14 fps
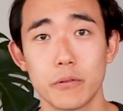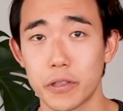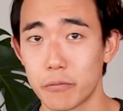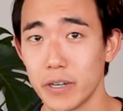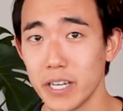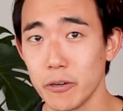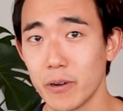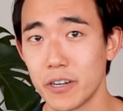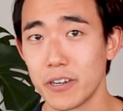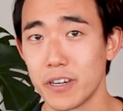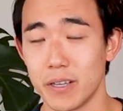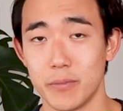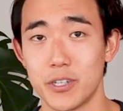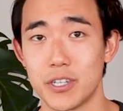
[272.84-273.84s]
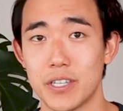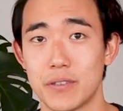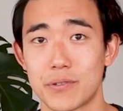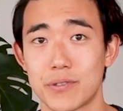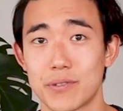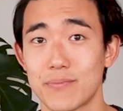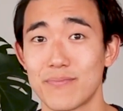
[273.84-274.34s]
With 3D rendered
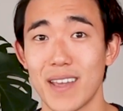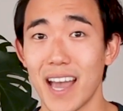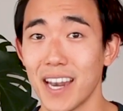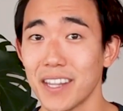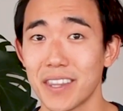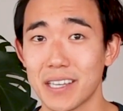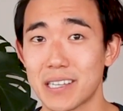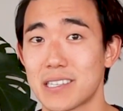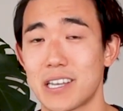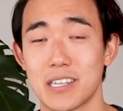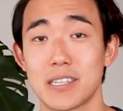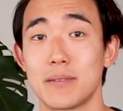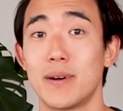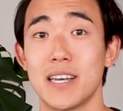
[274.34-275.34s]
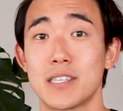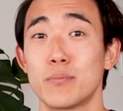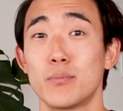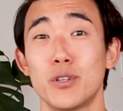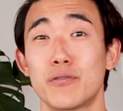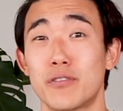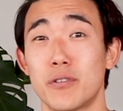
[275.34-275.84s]
images, anything is
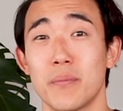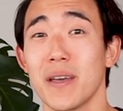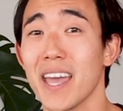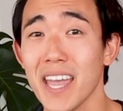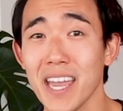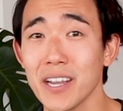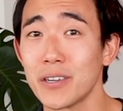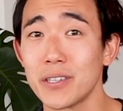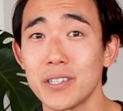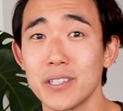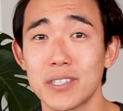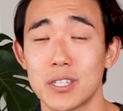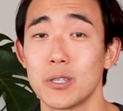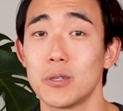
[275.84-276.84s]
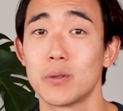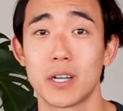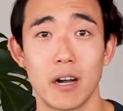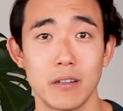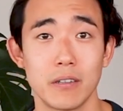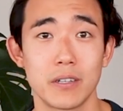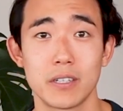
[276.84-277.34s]
customizable from angle to
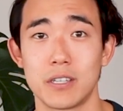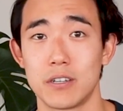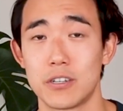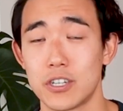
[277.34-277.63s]
color to